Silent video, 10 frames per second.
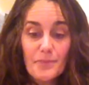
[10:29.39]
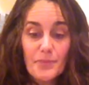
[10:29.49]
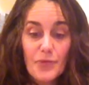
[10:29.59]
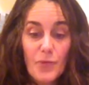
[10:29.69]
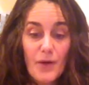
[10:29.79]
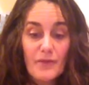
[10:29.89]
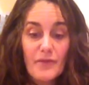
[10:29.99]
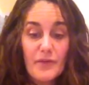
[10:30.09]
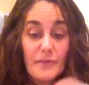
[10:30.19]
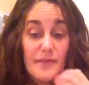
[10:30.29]
You want to
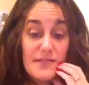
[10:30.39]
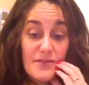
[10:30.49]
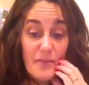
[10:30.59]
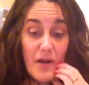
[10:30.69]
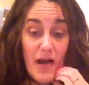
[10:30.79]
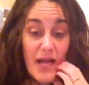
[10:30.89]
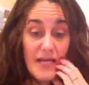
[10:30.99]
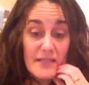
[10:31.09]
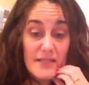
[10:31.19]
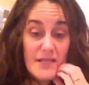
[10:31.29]
feel peace of
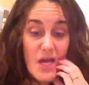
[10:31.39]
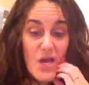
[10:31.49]
mind.